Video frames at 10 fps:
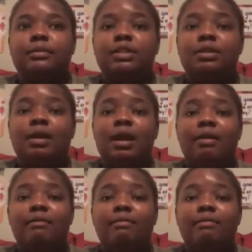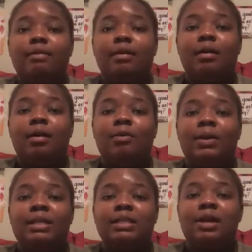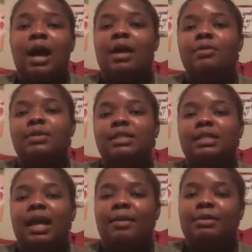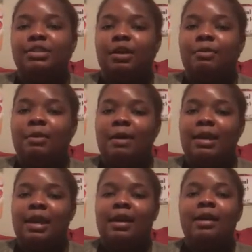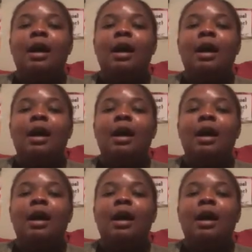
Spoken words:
so I have a ways to go. I don't want to say how much I weigh right now.